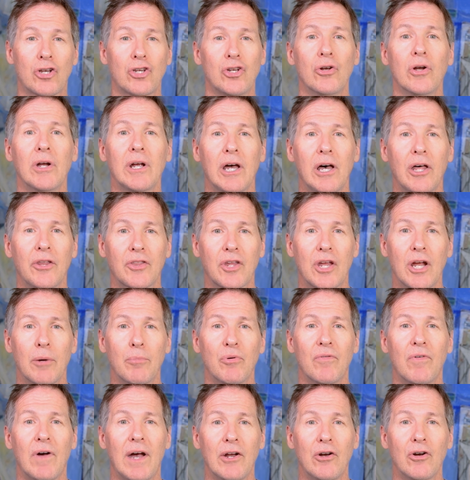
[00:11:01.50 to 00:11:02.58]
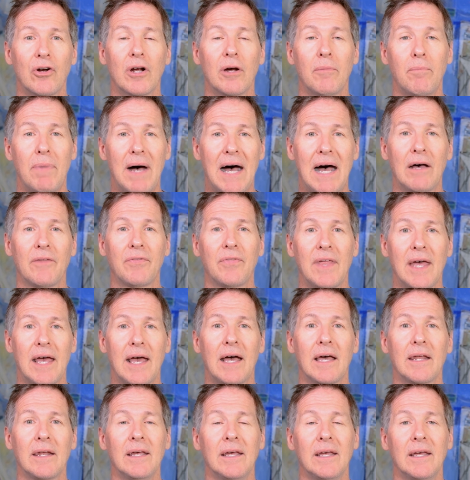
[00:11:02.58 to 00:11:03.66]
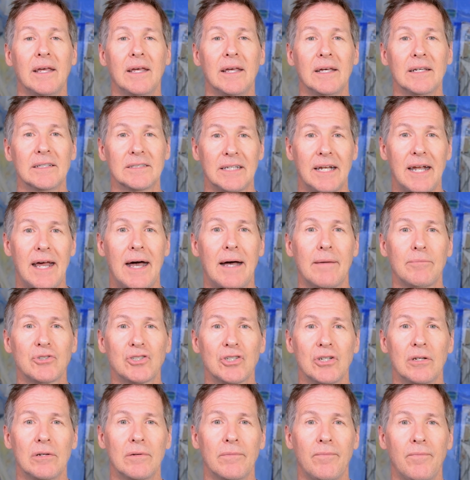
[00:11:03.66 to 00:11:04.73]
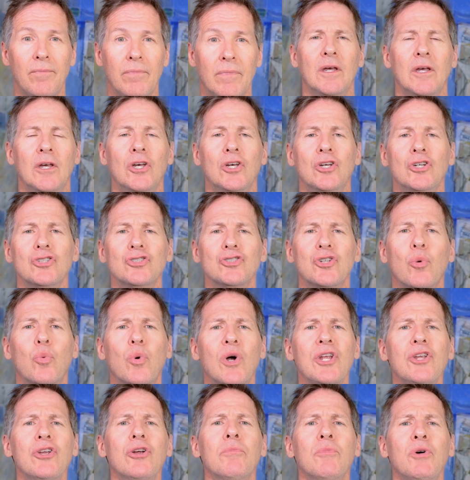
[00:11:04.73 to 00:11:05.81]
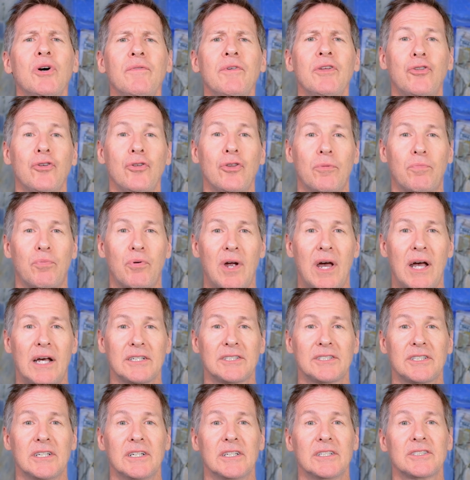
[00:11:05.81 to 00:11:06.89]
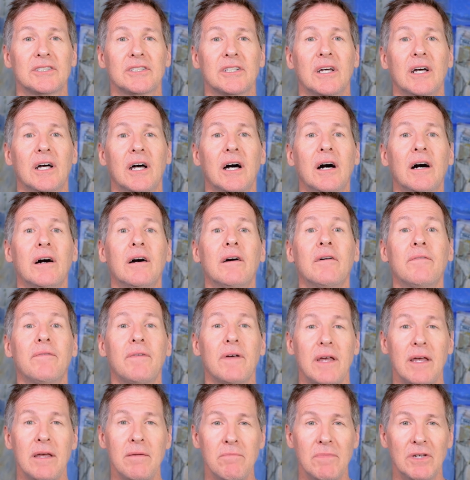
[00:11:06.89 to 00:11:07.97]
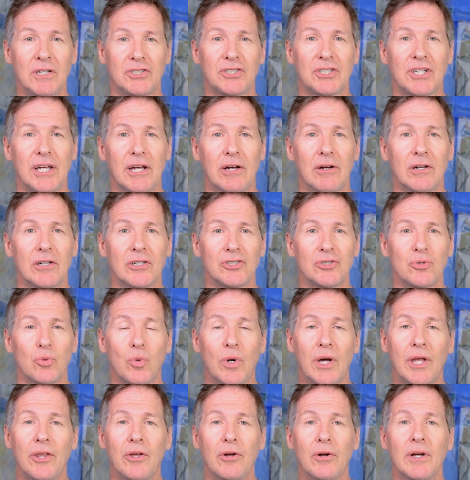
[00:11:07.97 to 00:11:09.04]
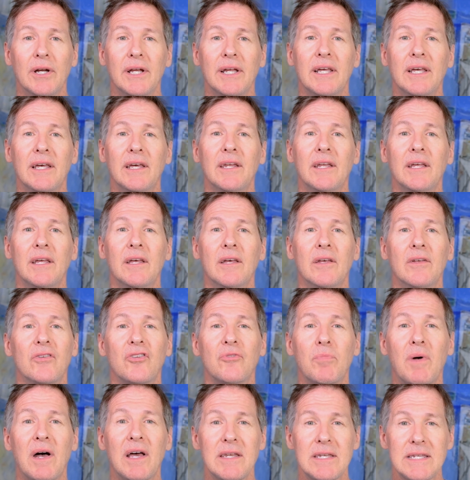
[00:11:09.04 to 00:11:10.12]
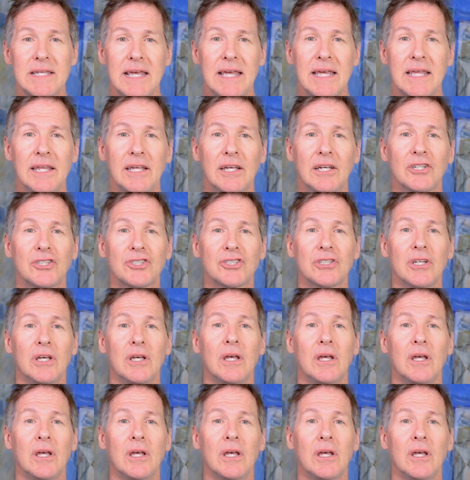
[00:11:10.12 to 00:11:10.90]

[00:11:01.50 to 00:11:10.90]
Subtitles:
to your healthcare provider about that as an option. So when you're moving through the process of a miscarriage, whether it is spontaneous,